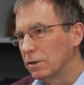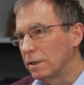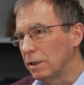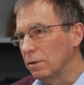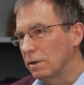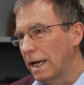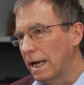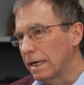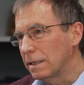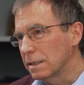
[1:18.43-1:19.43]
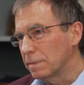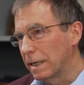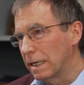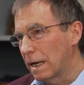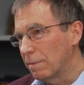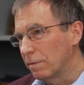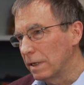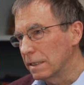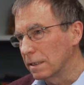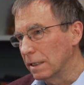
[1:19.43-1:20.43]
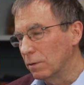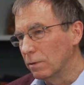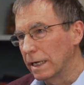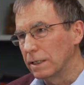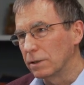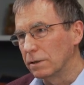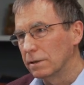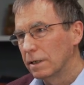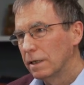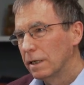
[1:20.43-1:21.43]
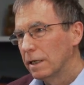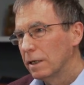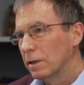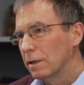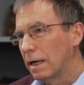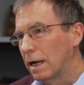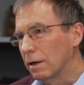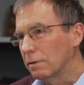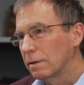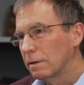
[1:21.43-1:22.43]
to the UK to spend a couple of years at the All Nations uh,